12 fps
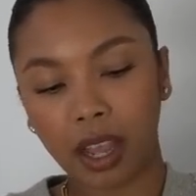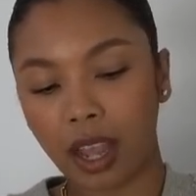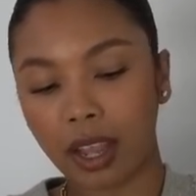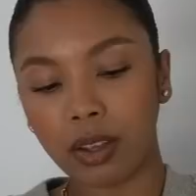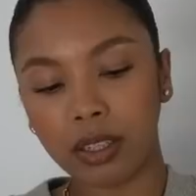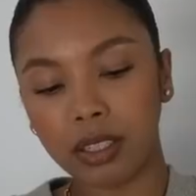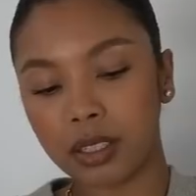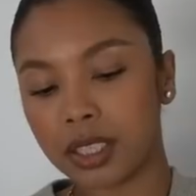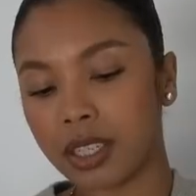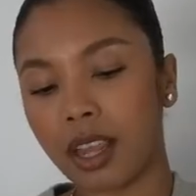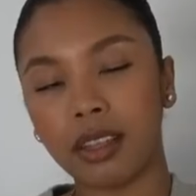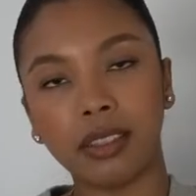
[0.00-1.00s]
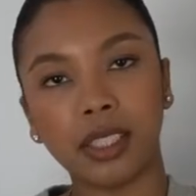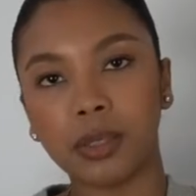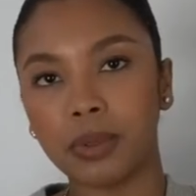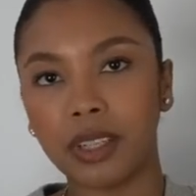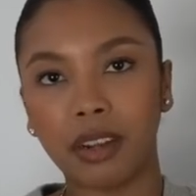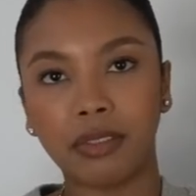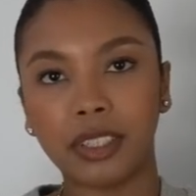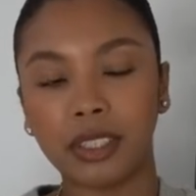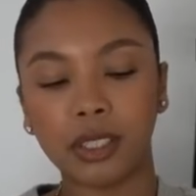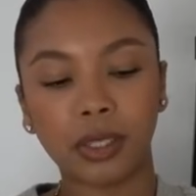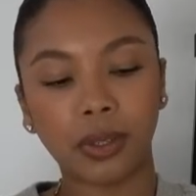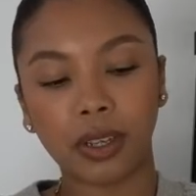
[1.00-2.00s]
I style this with everything,
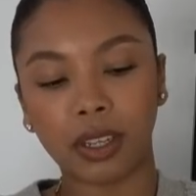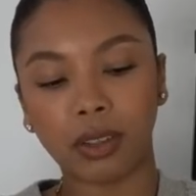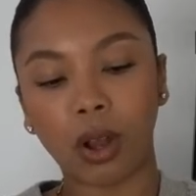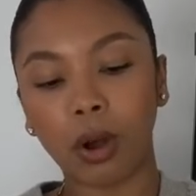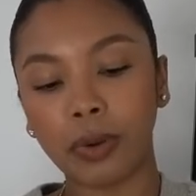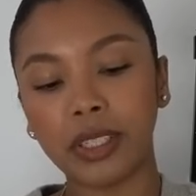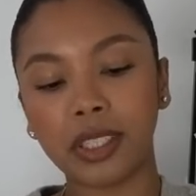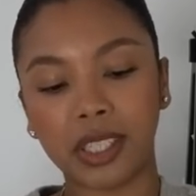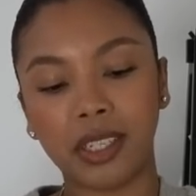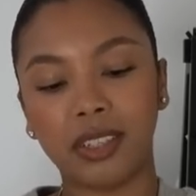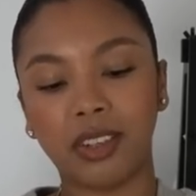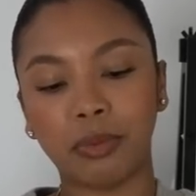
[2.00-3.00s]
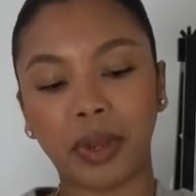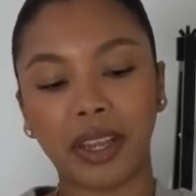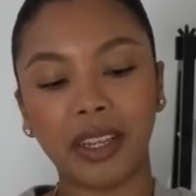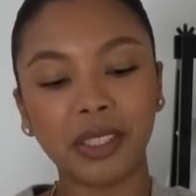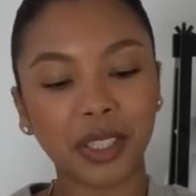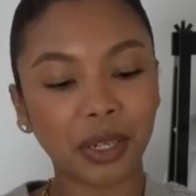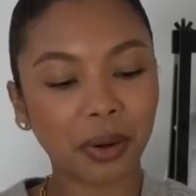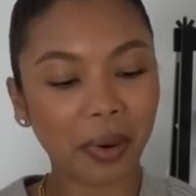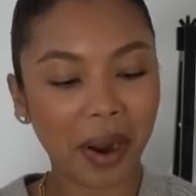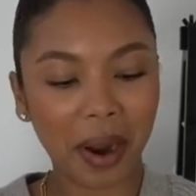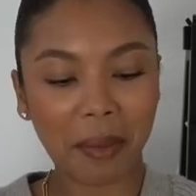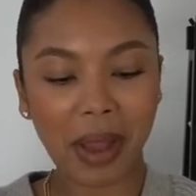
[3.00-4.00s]
so you can always see it on my
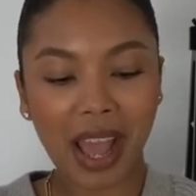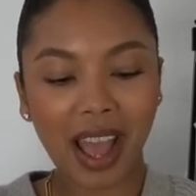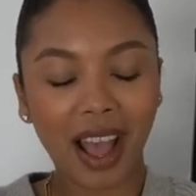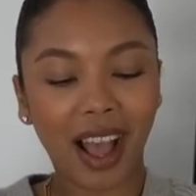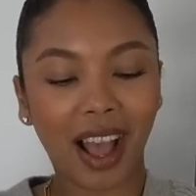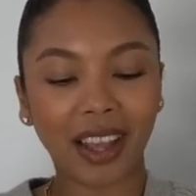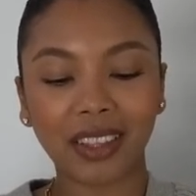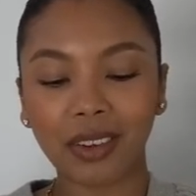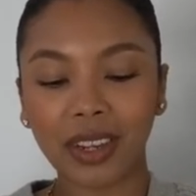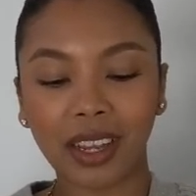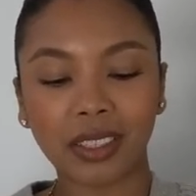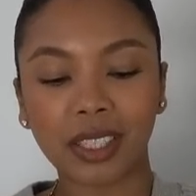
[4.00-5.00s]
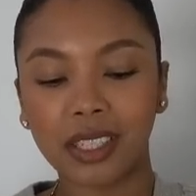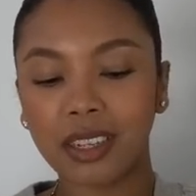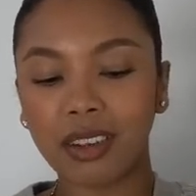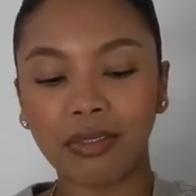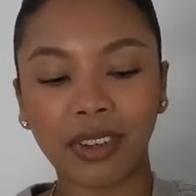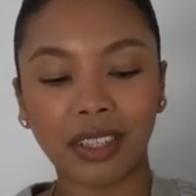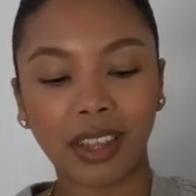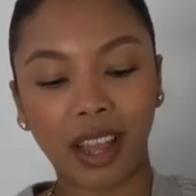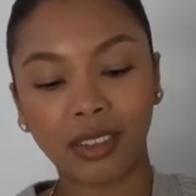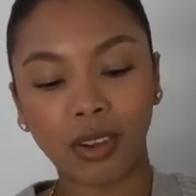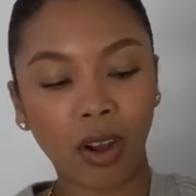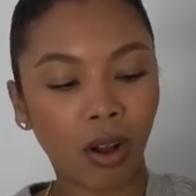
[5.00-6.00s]
Instagram. I don't get sick of it
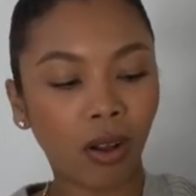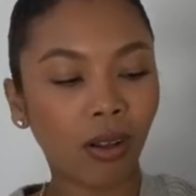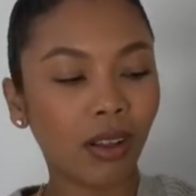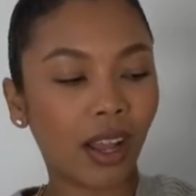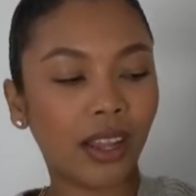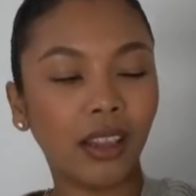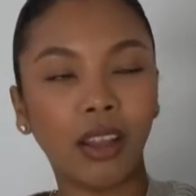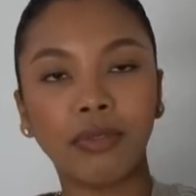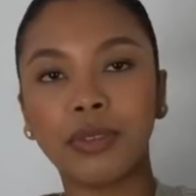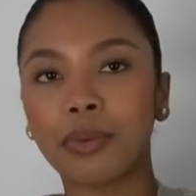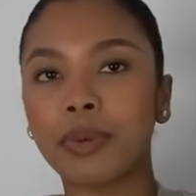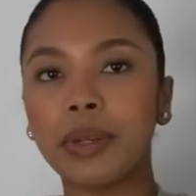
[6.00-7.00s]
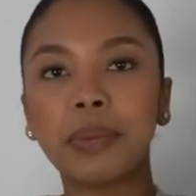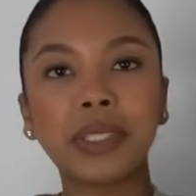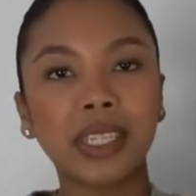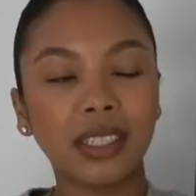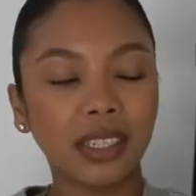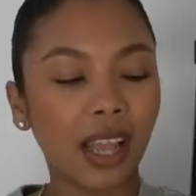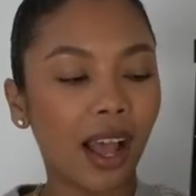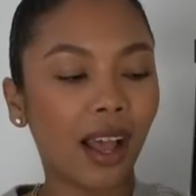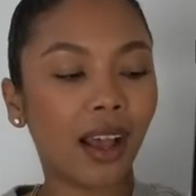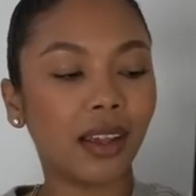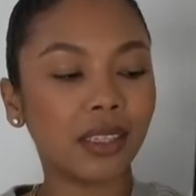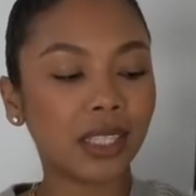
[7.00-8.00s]
at all. I love the rips that it
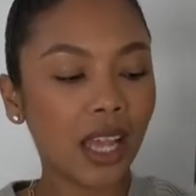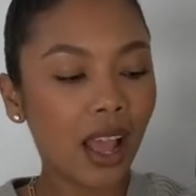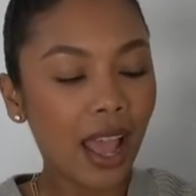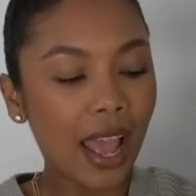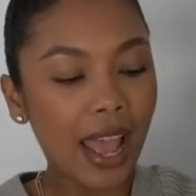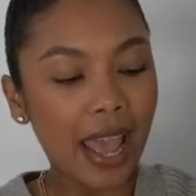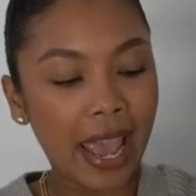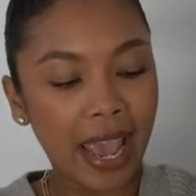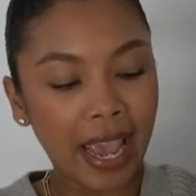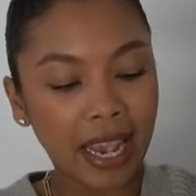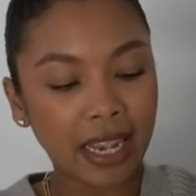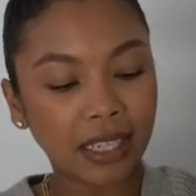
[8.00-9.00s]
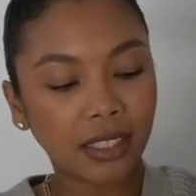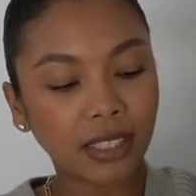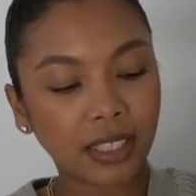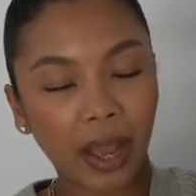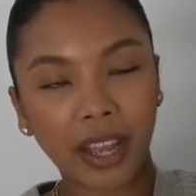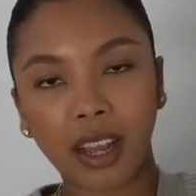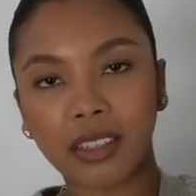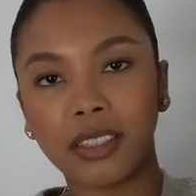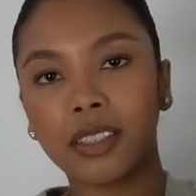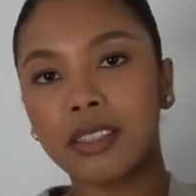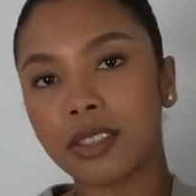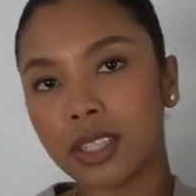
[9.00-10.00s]
has, and I got it
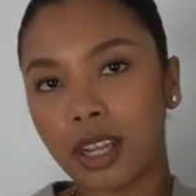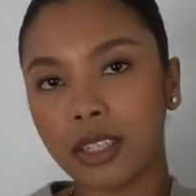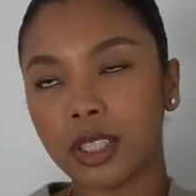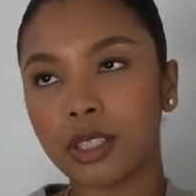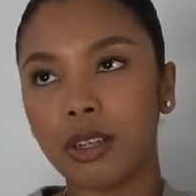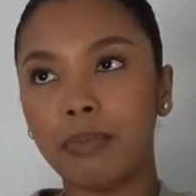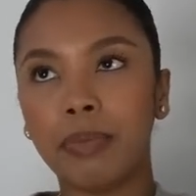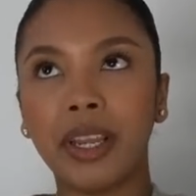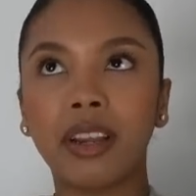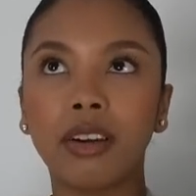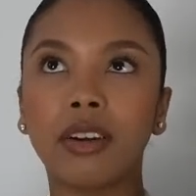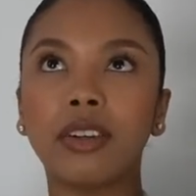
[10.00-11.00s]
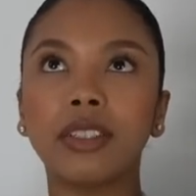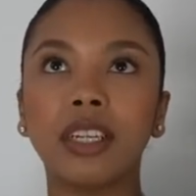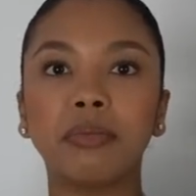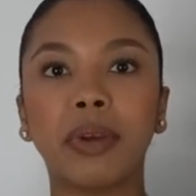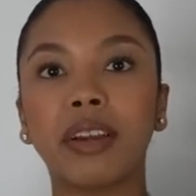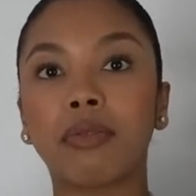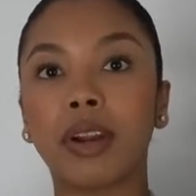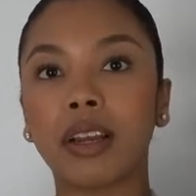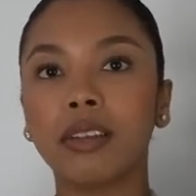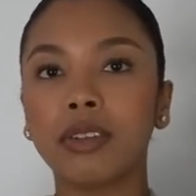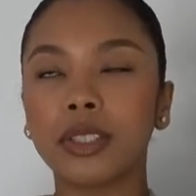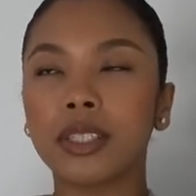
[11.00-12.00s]
in a size bigger than my
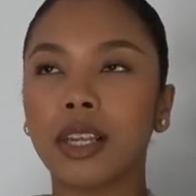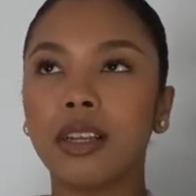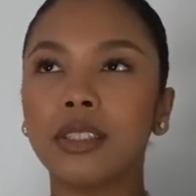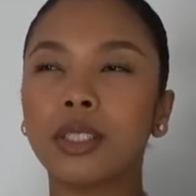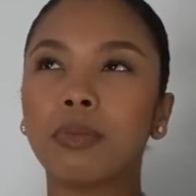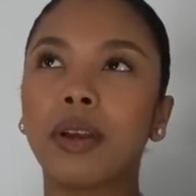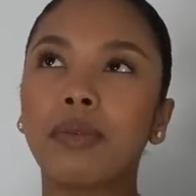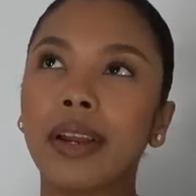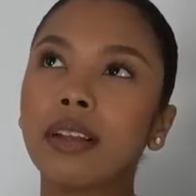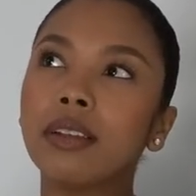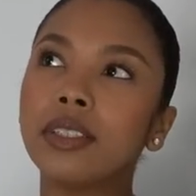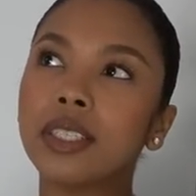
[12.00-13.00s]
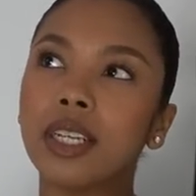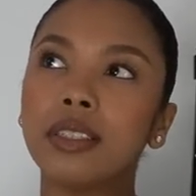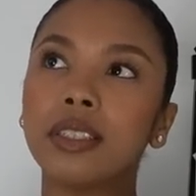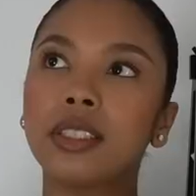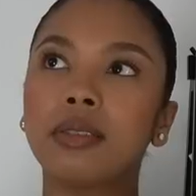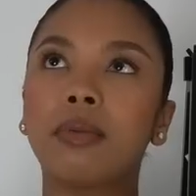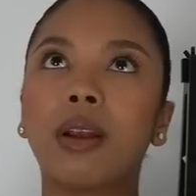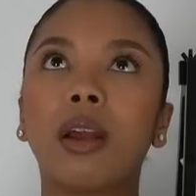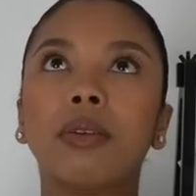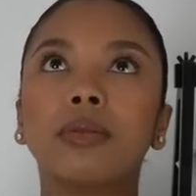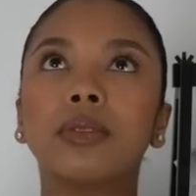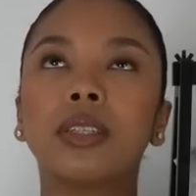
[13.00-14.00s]
regular size. My regular size is
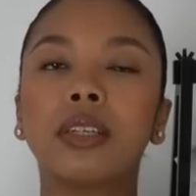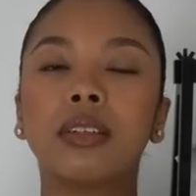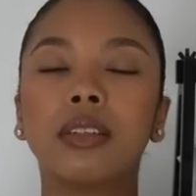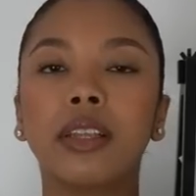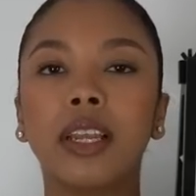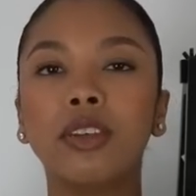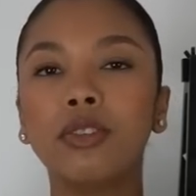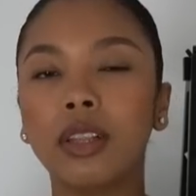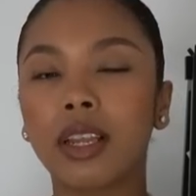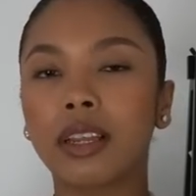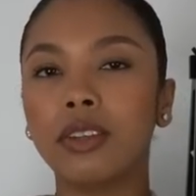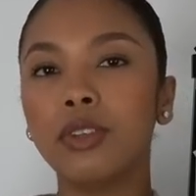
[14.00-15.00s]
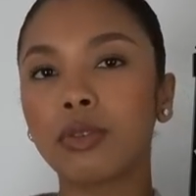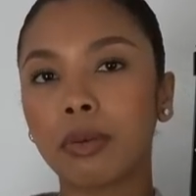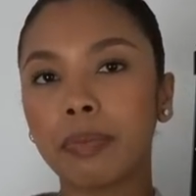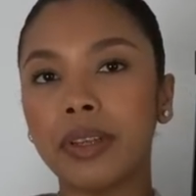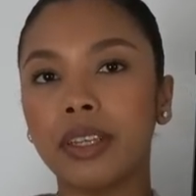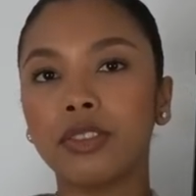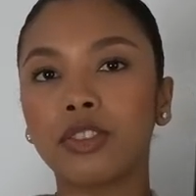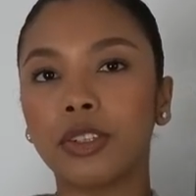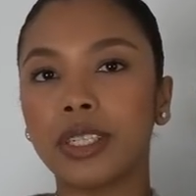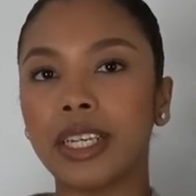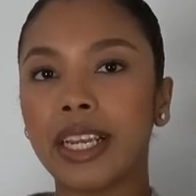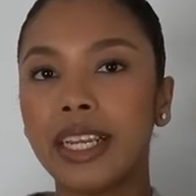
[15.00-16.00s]
around like a European
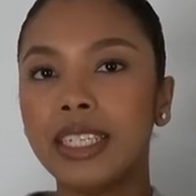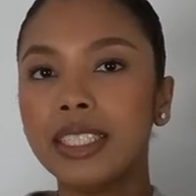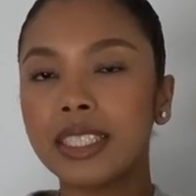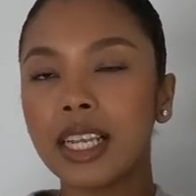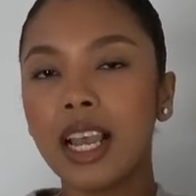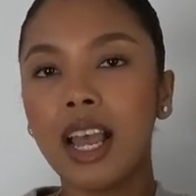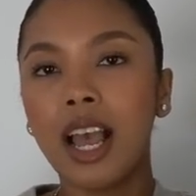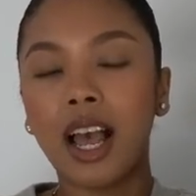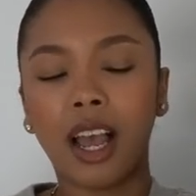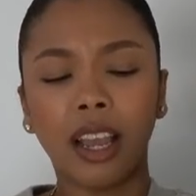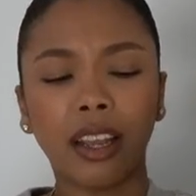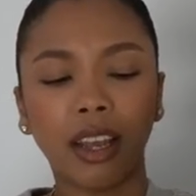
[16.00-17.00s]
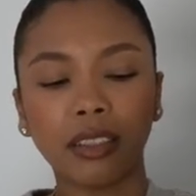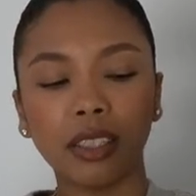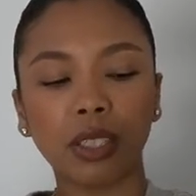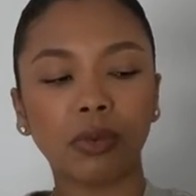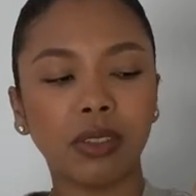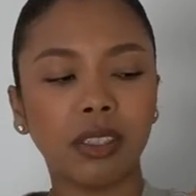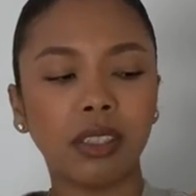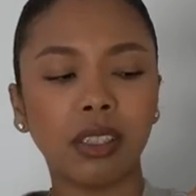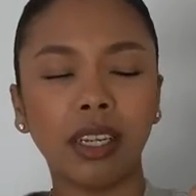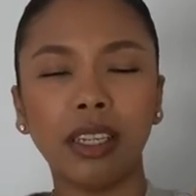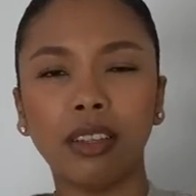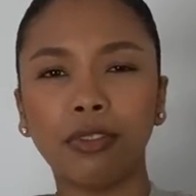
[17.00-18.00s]
38. I got this one
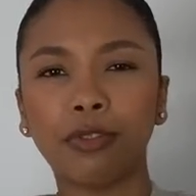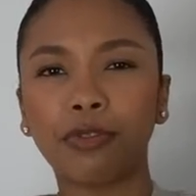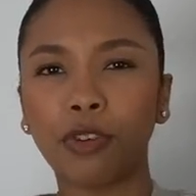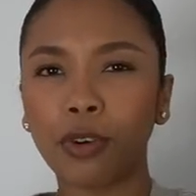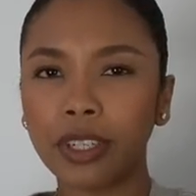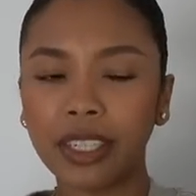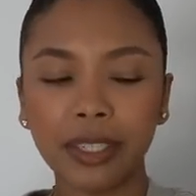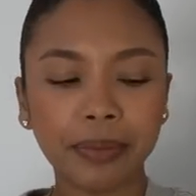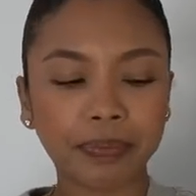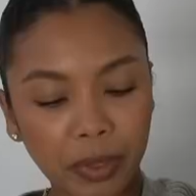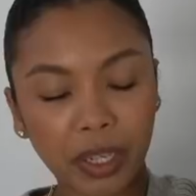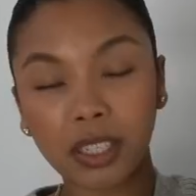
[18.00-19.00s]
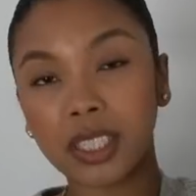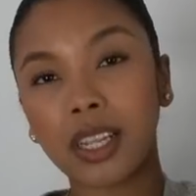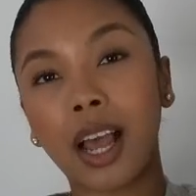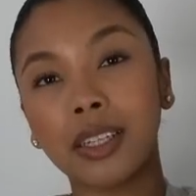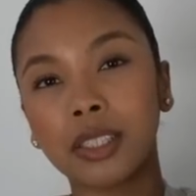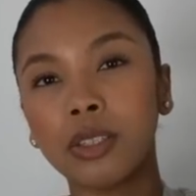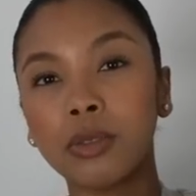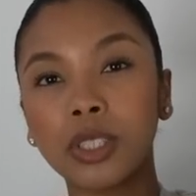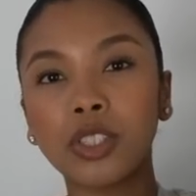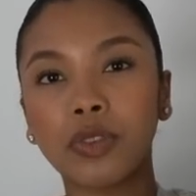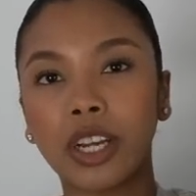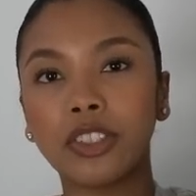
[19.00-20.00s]
in a 40 because it has no
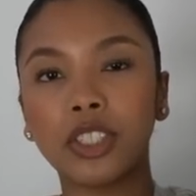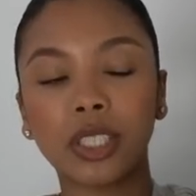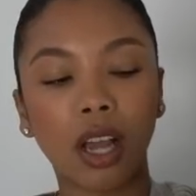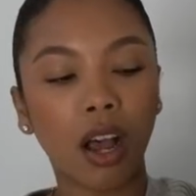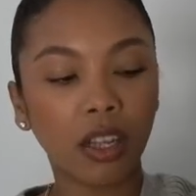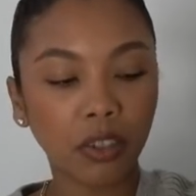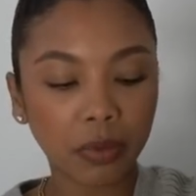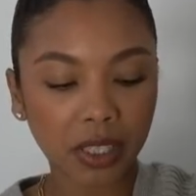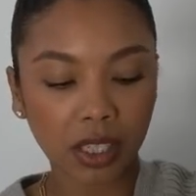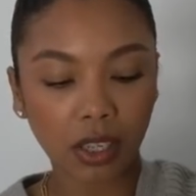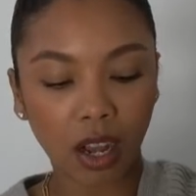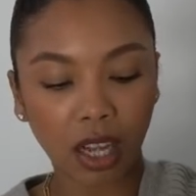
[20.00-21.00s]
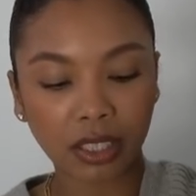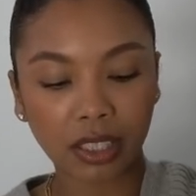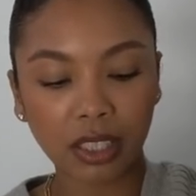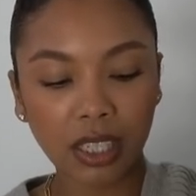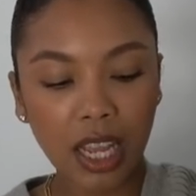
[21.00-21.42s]
stretch. It's 100% cotton.